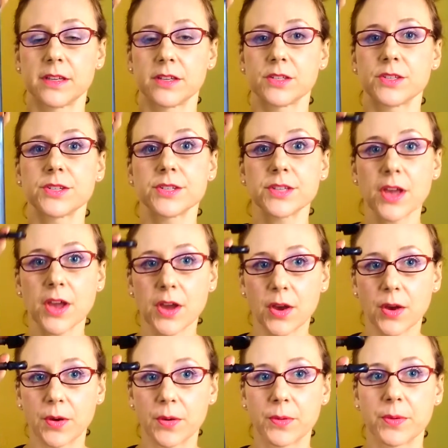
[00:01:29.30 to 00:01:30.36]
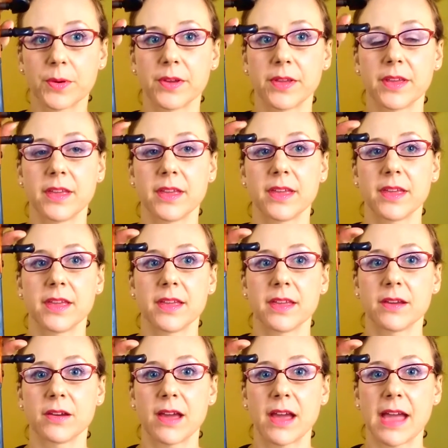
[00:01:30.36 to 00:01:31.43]
So
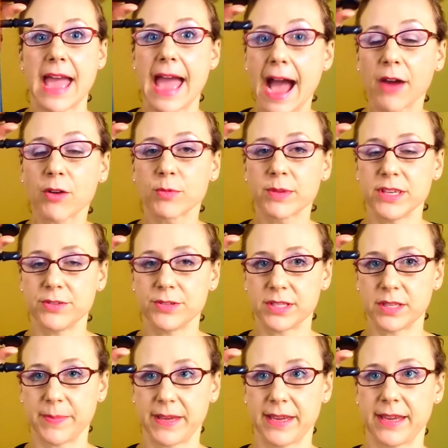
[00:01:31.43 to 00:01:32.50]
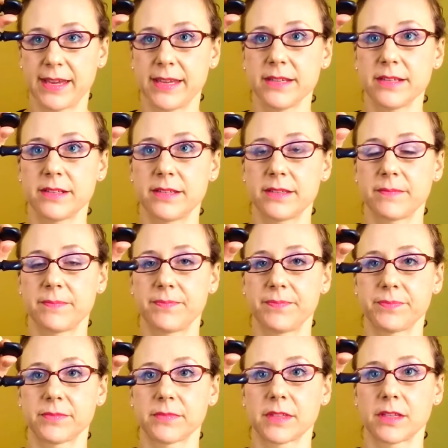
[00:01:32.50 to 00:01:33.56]
how do we use the pegs?
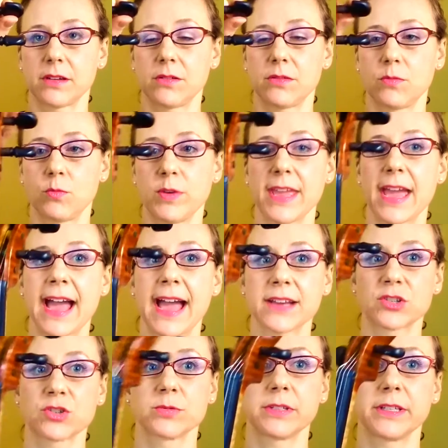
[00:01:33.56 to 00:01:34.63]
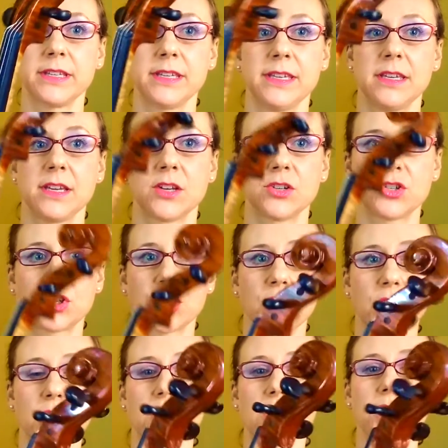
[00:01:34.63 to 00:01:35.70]
We actually
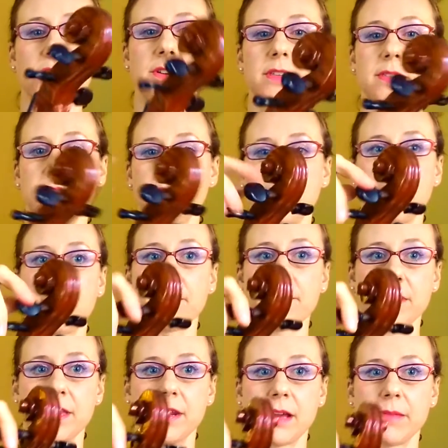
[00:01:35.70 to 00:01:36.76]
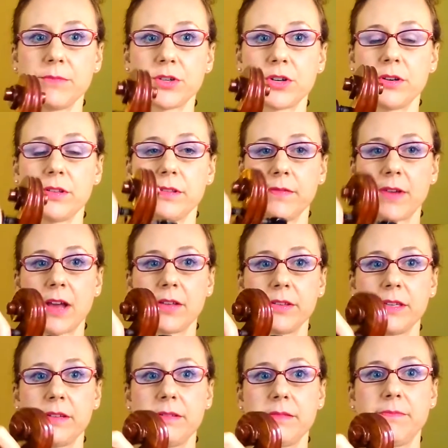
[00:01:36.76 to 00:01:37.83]
turn them, and I'm turning the
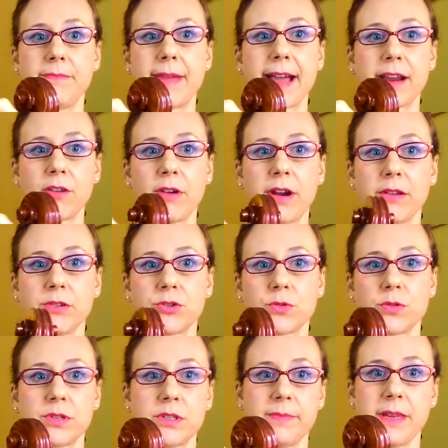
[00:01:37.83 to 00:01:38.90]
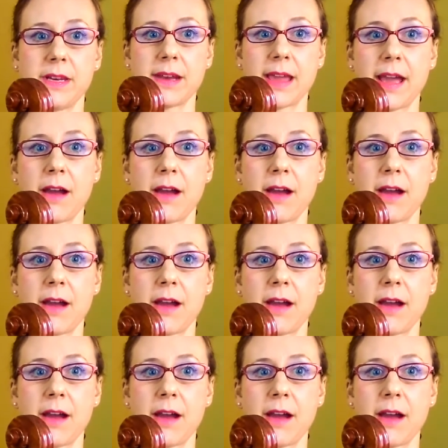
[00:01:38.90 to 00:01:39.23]
violin back around towards me